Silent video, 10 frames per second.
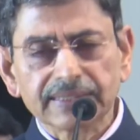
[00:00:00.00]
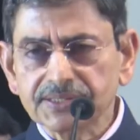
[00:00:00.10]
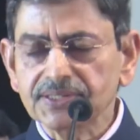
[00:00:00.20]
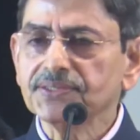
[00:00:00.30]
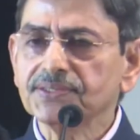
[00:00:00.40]

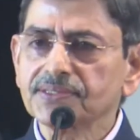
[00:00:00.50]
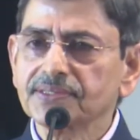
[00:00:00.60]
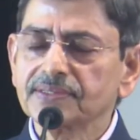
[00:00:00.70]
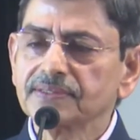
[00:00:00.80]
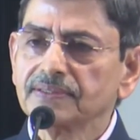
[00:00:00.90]
It
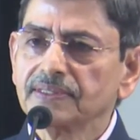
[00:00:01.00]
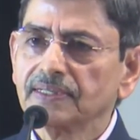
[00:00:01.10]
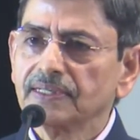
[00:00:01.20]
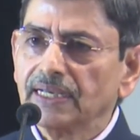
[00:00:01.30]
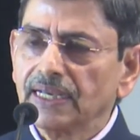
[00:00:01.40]
is
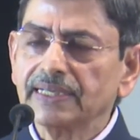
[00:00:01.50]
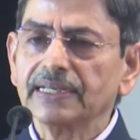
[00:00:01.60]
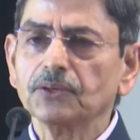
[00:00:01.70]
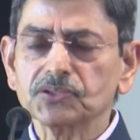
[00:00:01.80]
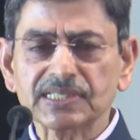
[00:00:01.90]

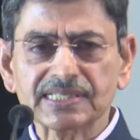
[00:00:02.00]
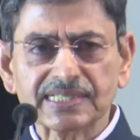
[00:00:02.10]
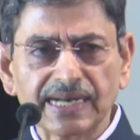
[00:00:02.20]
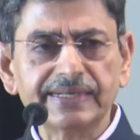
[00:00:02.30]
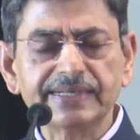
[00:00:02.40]
an
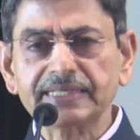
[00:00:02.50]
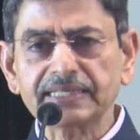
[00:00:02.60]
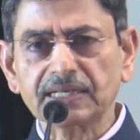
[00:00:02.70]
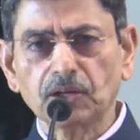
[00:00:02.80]
outstanding